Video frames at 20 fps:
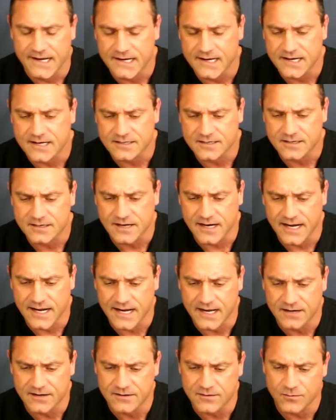hey doctor, I
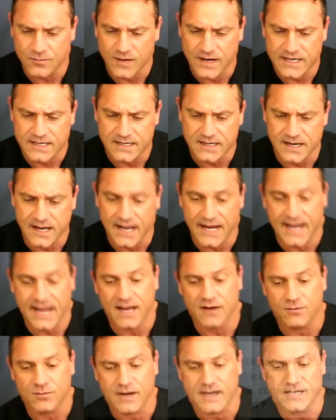had right, I
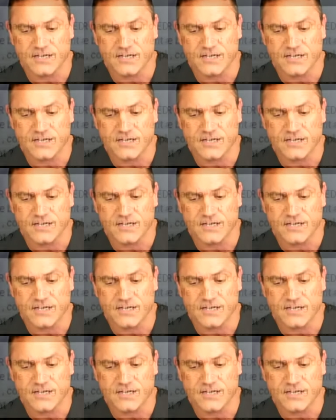had